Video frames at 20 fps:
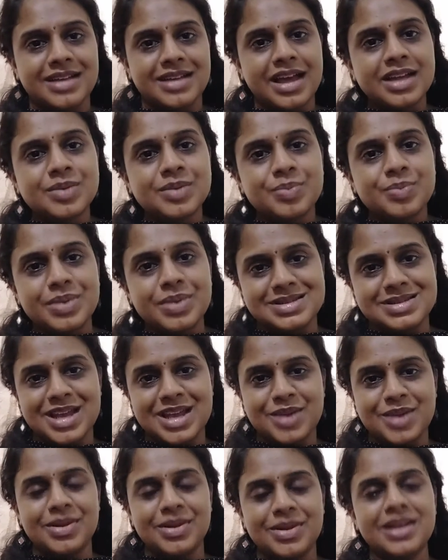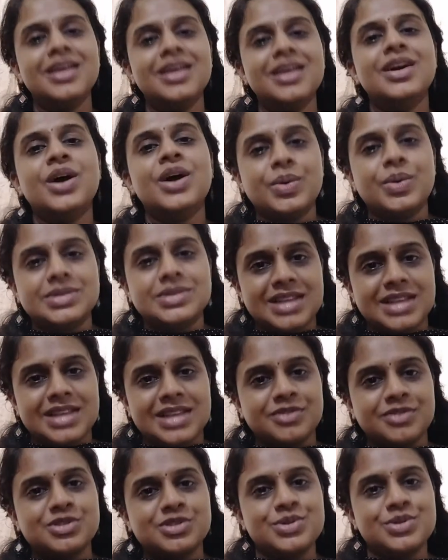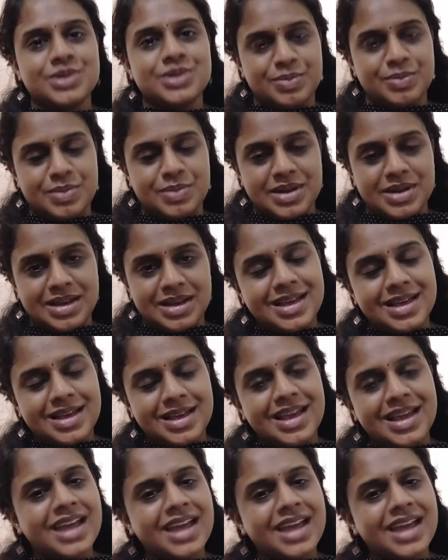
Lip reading: that pet animal which loves to drink milk,